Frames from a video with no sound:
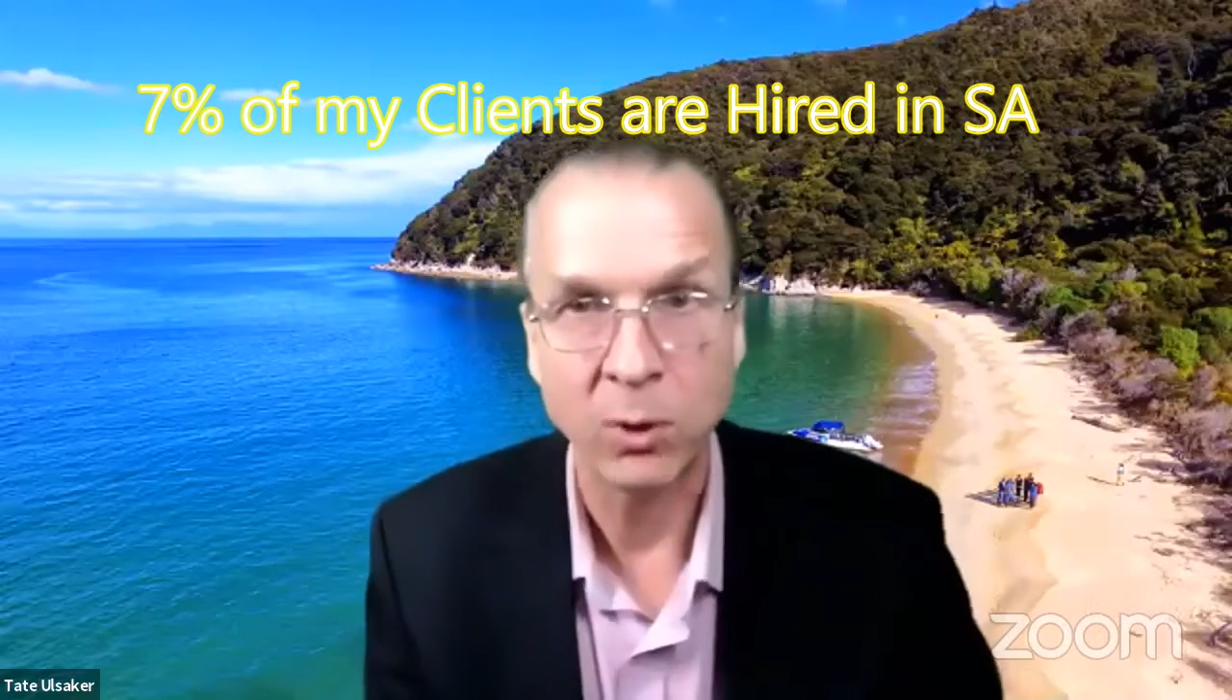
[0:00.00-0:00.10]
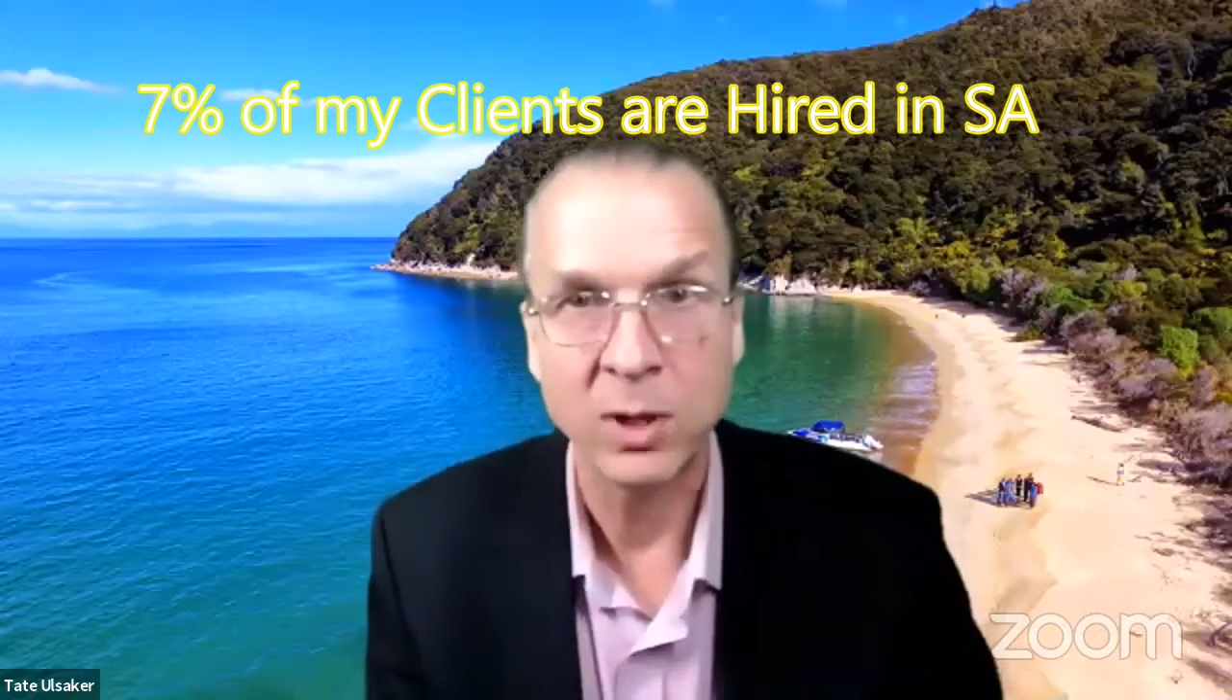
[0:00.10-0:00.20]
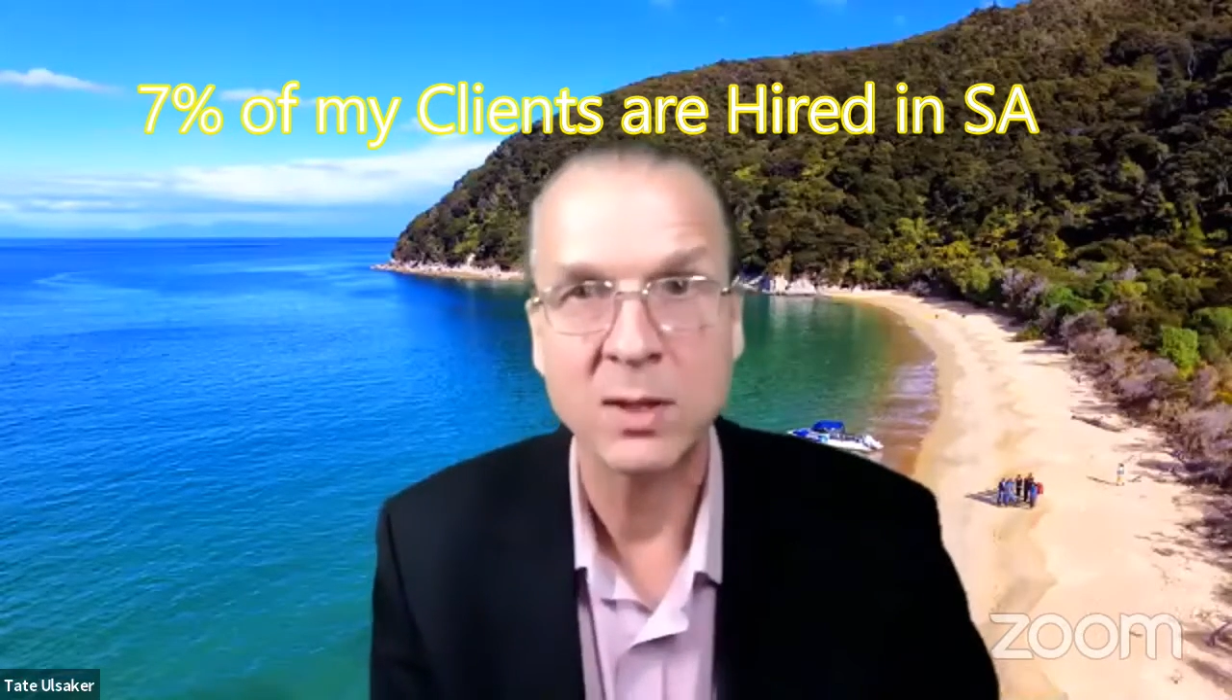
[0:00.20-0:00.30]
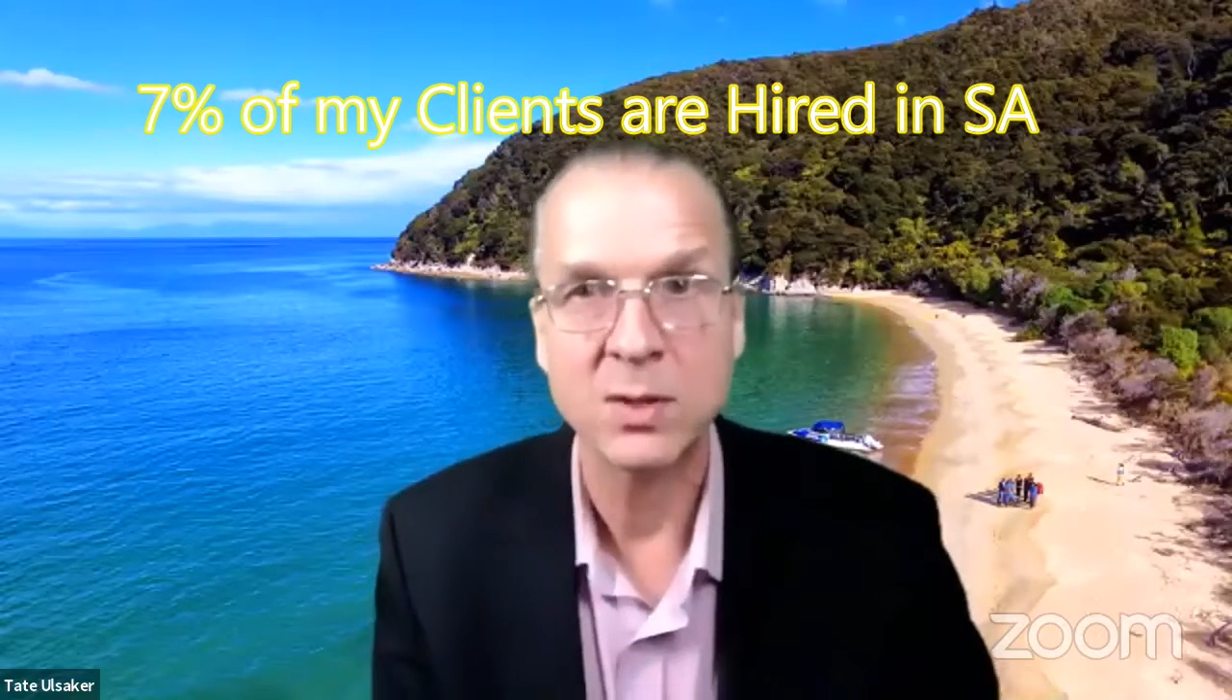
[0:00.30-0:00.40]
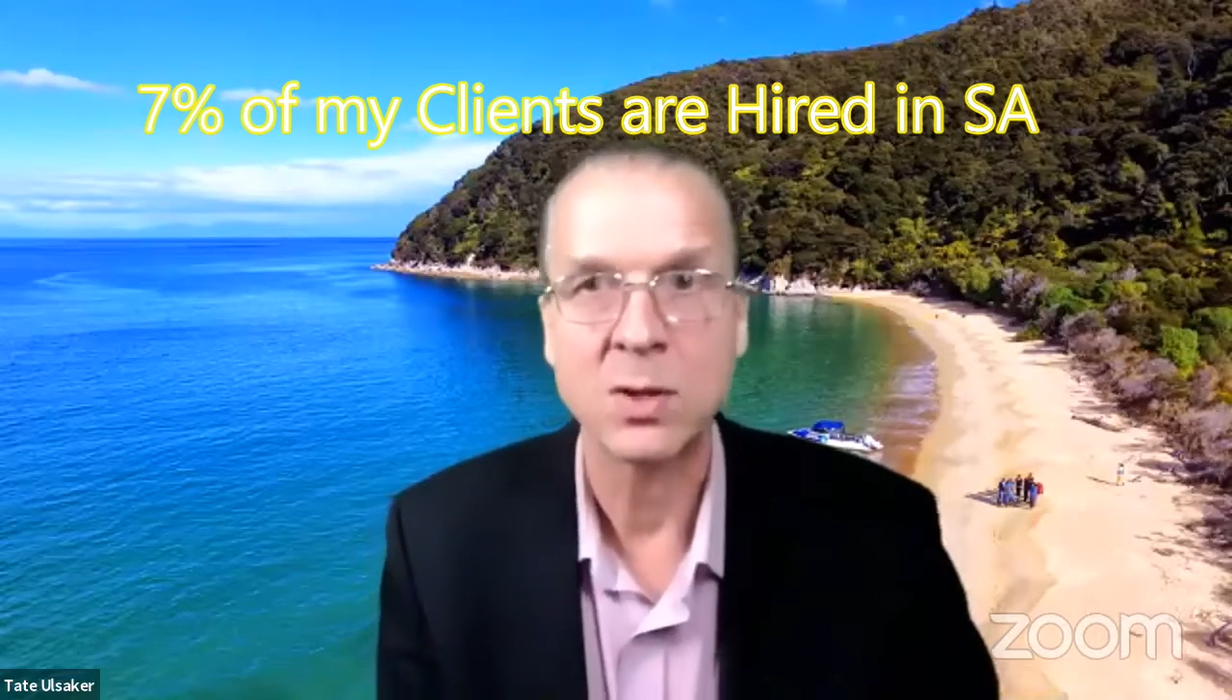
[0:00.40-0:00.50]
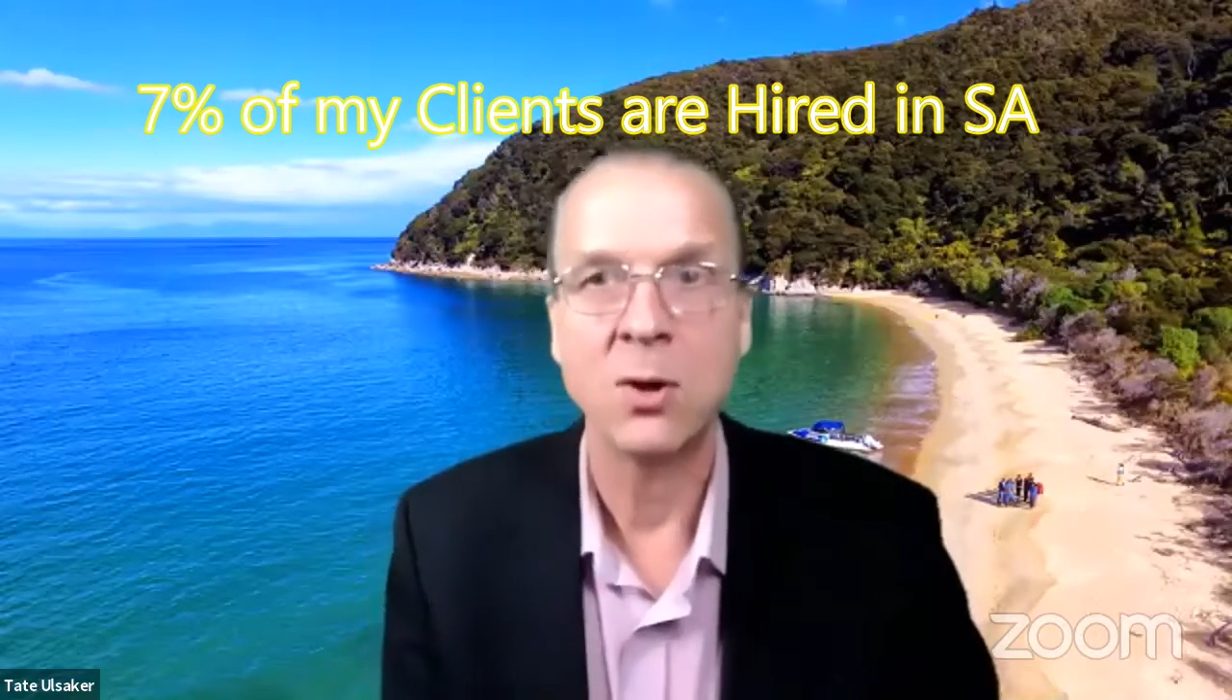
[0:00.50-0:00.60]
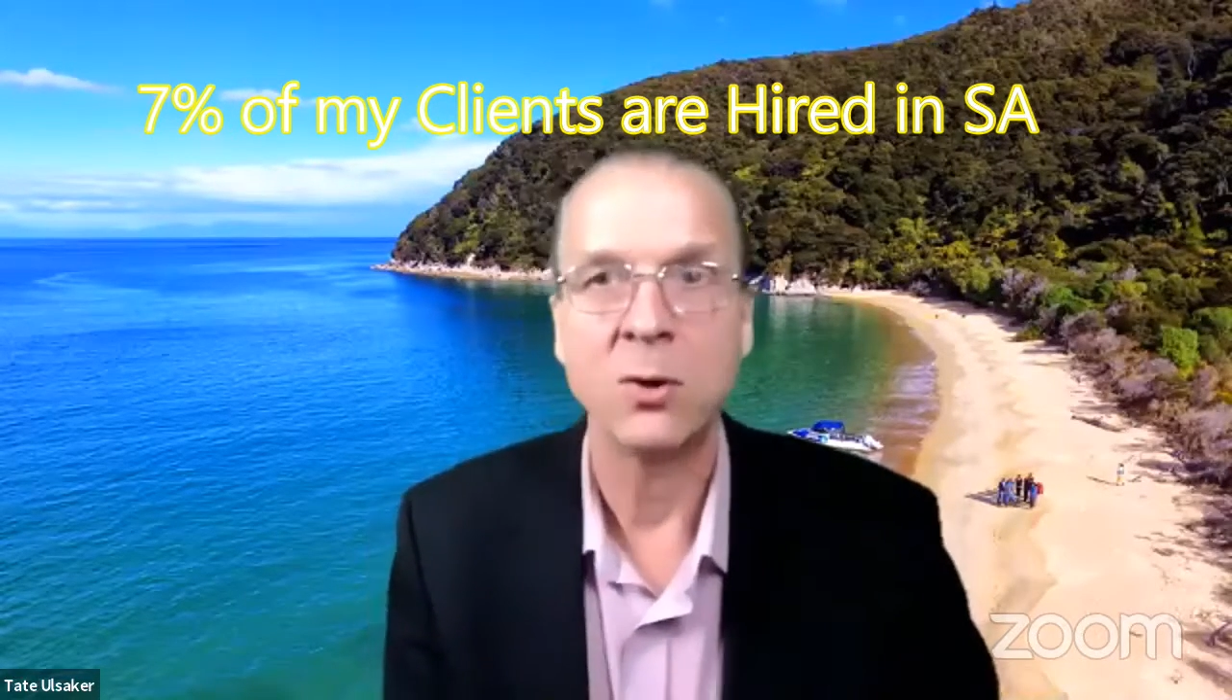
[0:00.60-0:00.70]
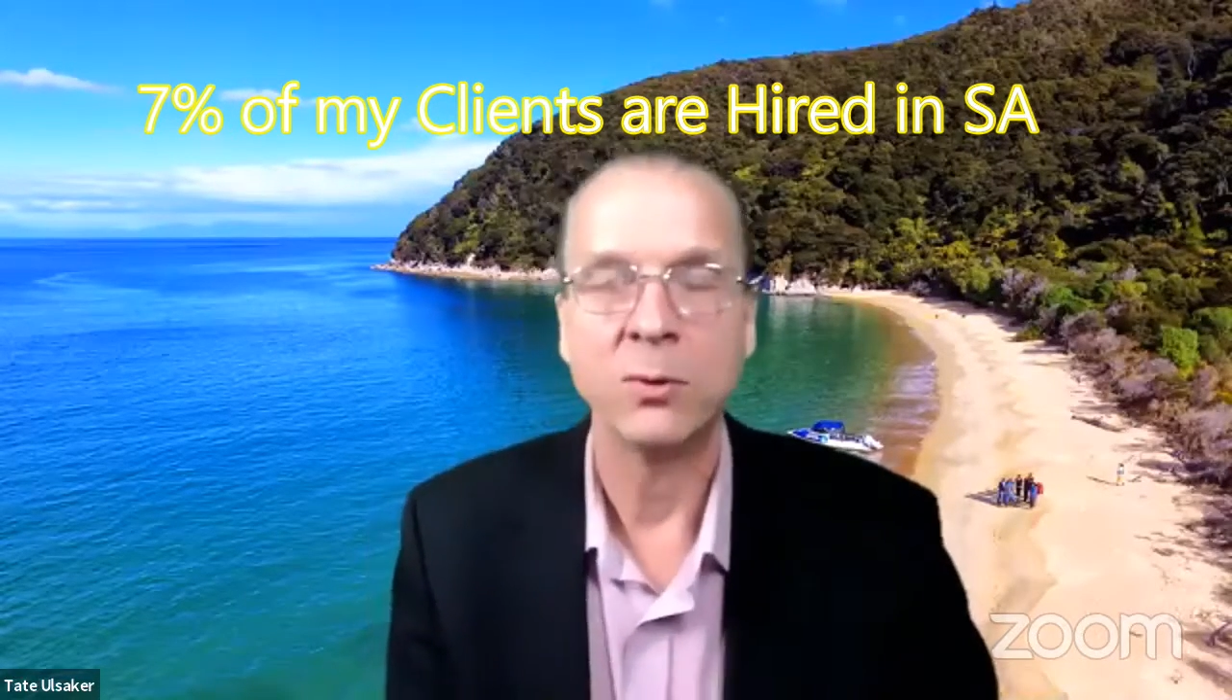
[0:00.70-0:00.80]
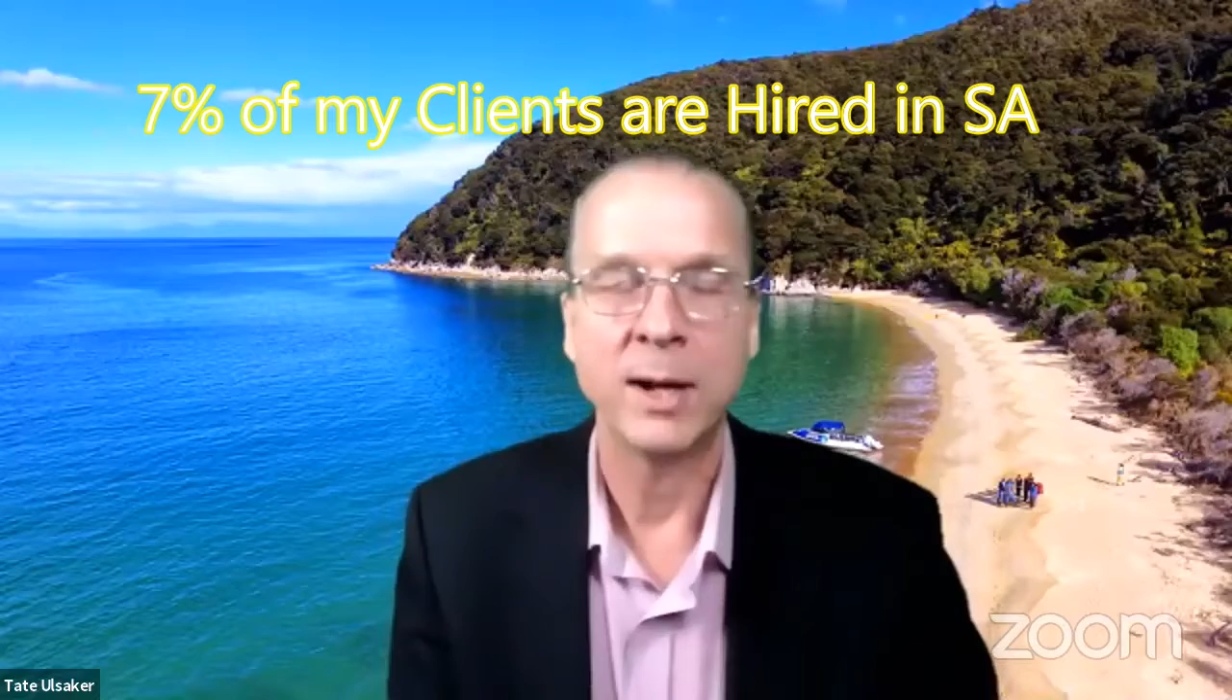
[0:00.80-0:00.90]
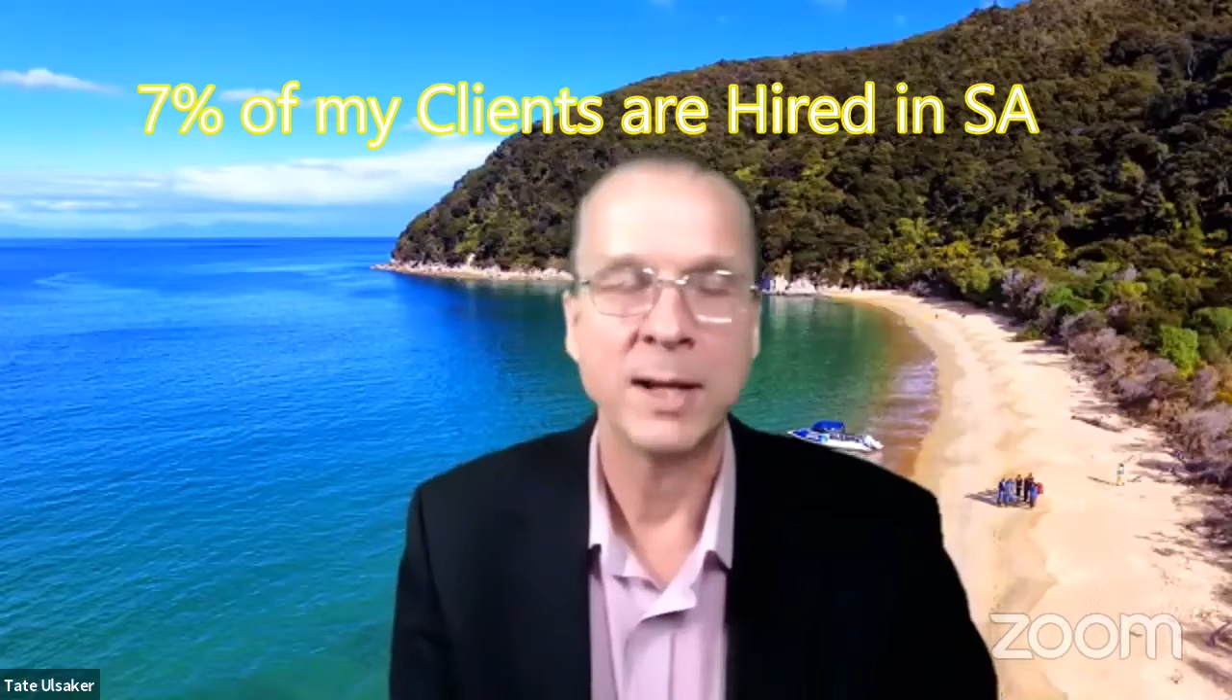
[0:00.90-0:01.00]
in the
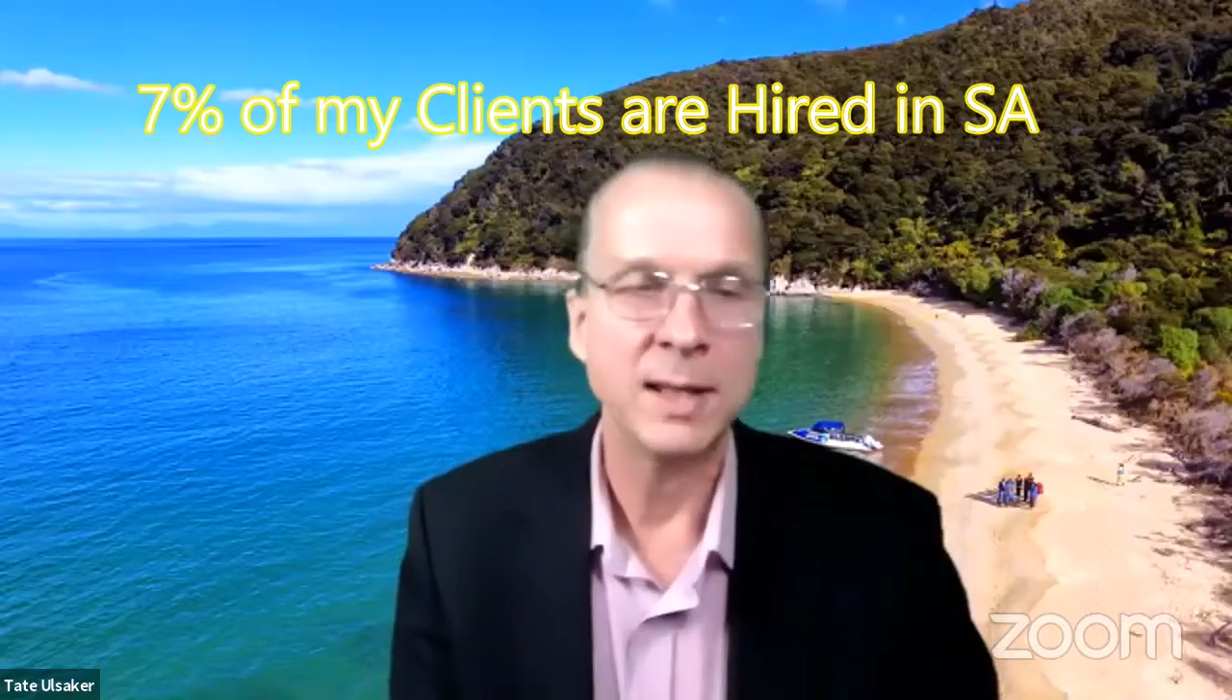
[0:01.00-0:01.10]
zone, right?